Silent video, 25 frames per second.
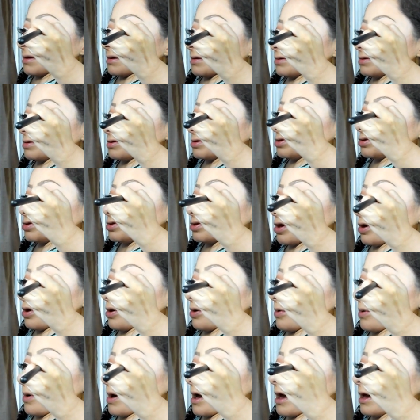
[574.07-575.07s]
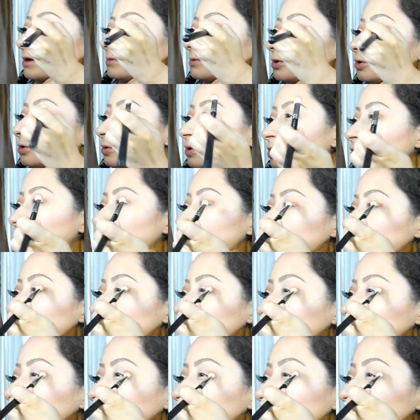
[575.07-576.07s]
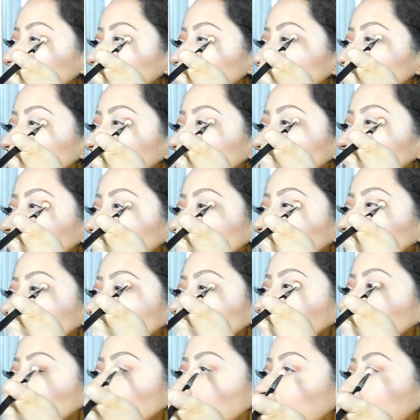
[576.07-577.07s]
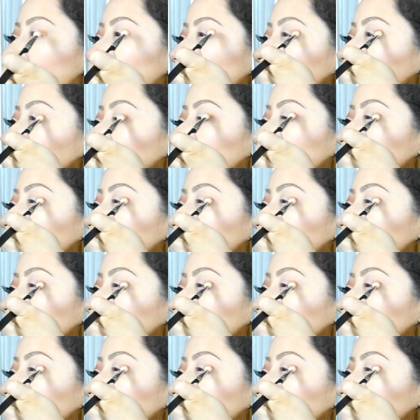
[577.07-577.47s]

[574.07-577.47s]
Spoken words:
So I'm going to begin